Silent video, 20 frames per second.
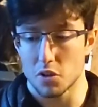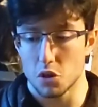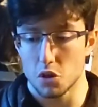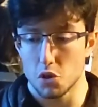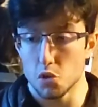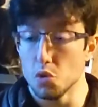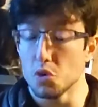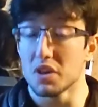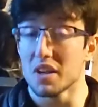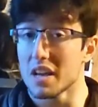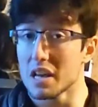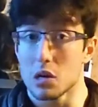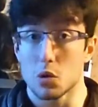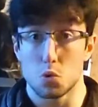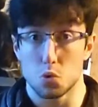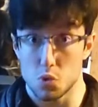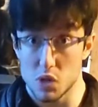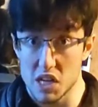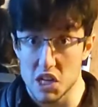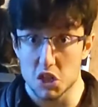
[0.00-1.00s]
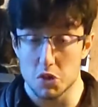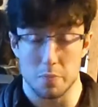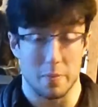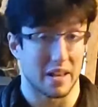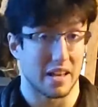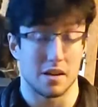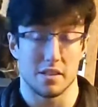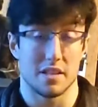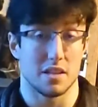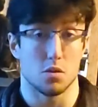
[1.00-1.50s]
You can reach
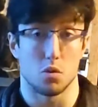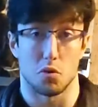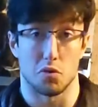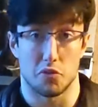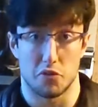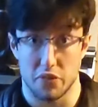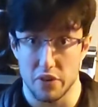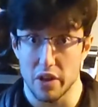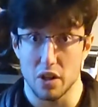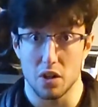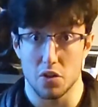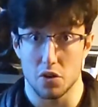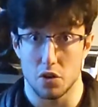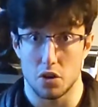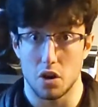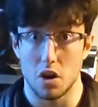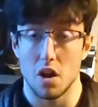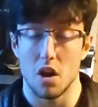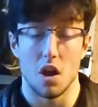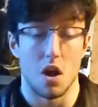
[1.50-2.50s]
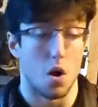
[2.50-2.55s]
mechanical failure